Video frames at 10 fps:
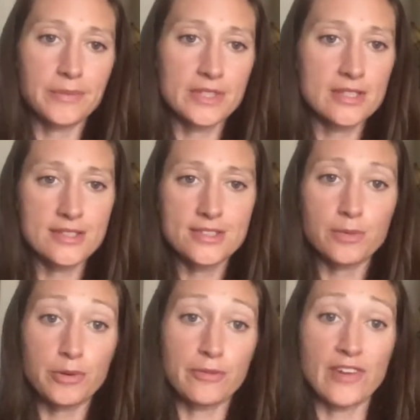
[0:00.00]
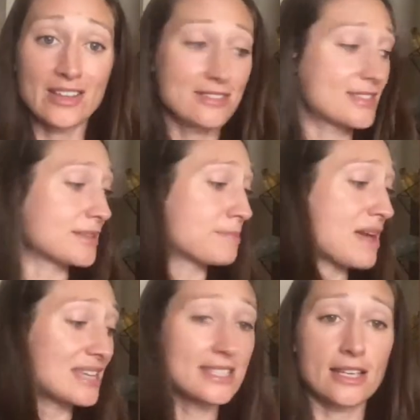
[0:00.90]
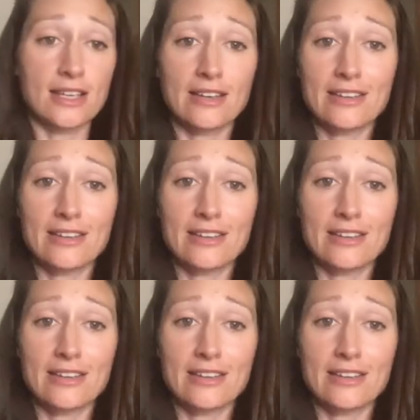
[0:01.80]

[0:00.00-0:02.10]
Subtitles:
This is to prevent some mess and